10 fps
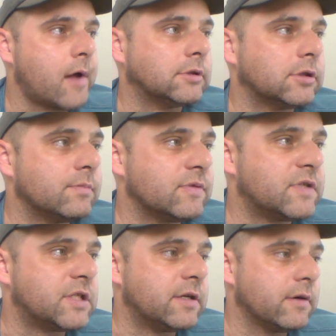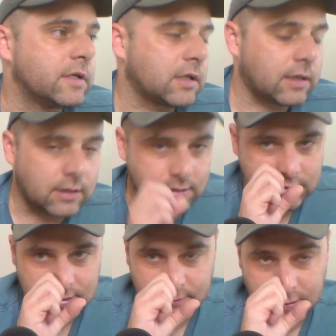in terms of series. I like a lot of
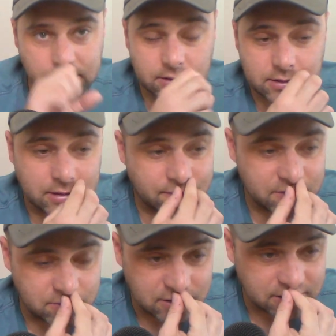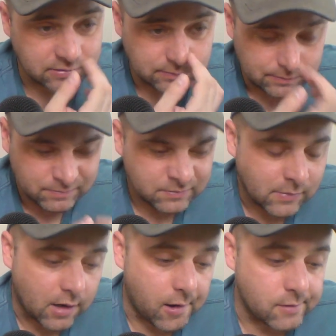Stephen King stuff as well,
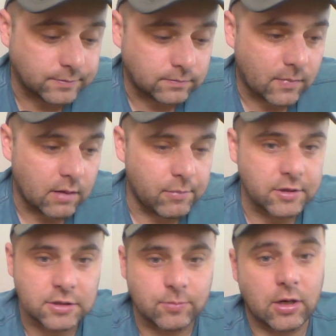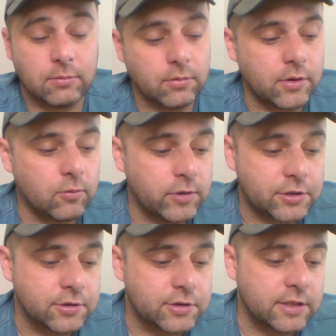um, but it's probably the
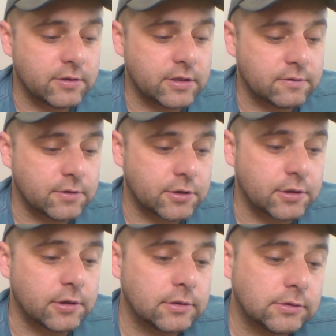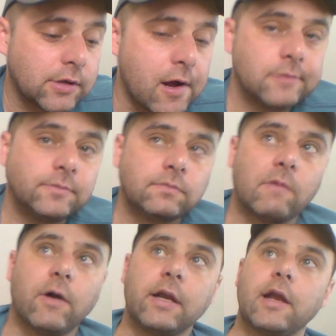Witcher series for sure.
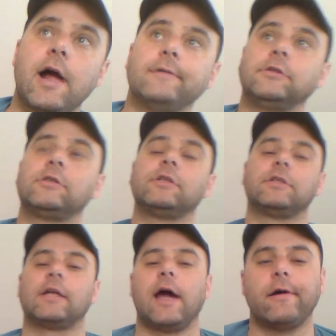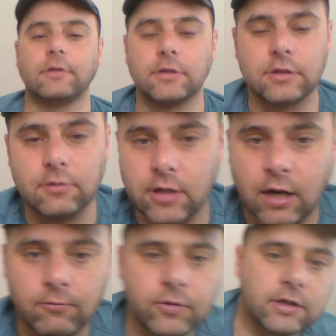Right now, just because the character's so good. I
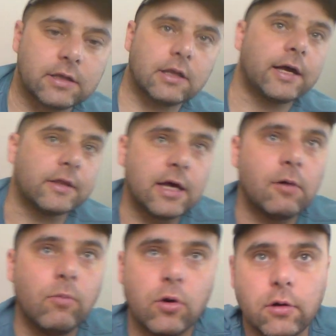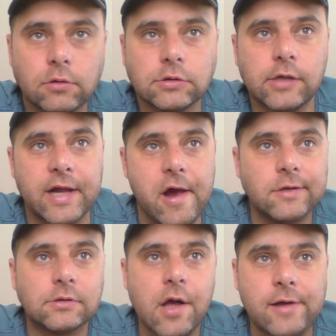really like that world, like,
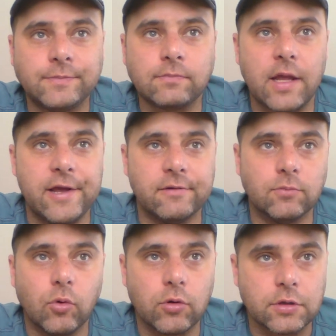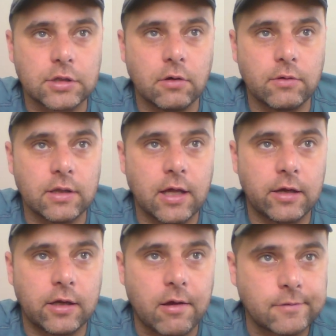even more so than,
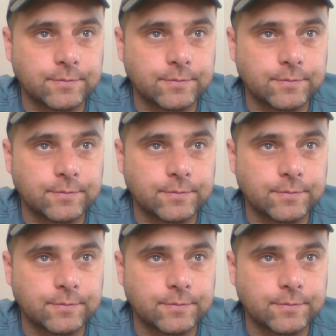like,